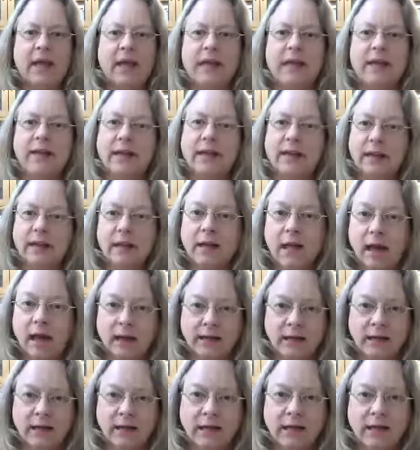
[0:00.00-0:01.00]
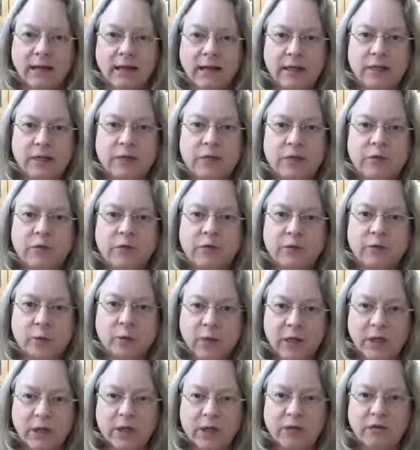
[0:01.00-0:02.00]
I had a deadline, and I needed to
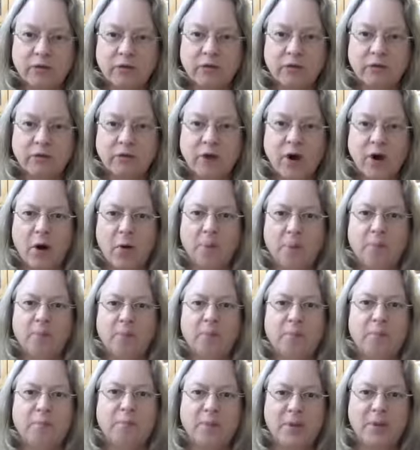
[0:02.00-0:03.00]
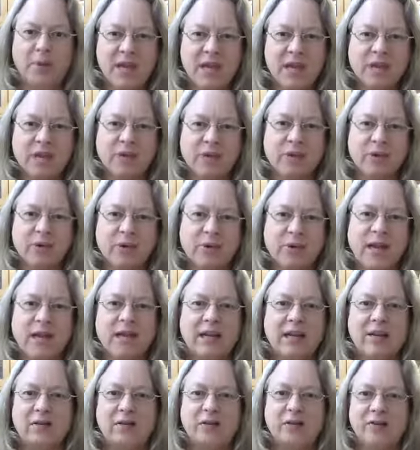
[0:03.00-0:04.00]
switch from being a
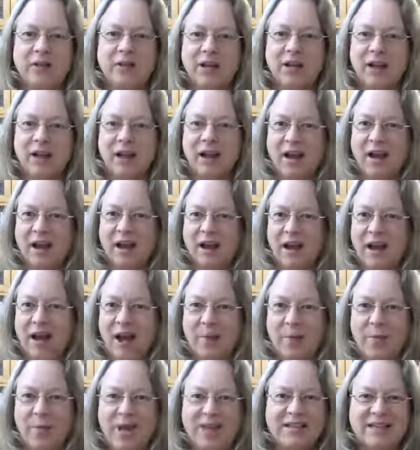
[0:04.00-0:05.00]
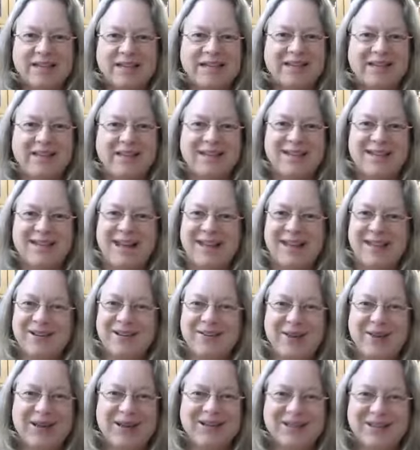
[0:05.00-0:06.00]
creative, amazing, exciting
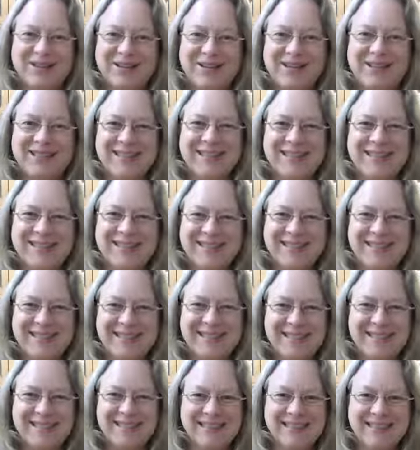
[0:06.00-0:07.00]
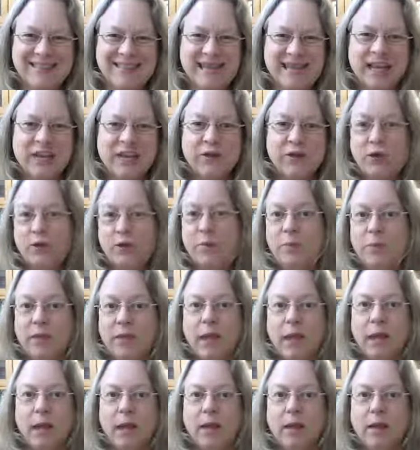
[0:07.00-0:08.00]
writer to
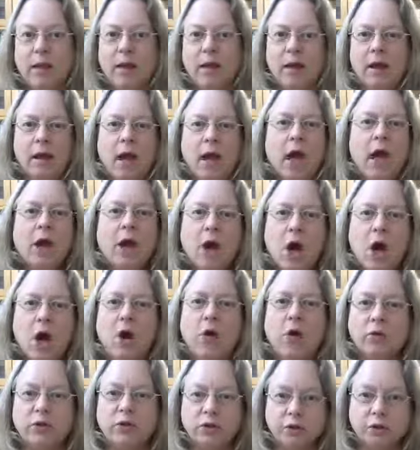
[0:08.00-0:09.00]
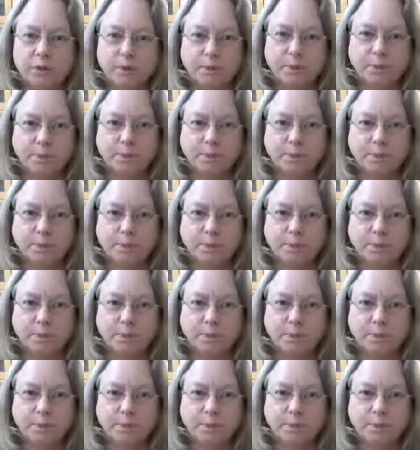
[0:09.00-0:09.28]
being a coach.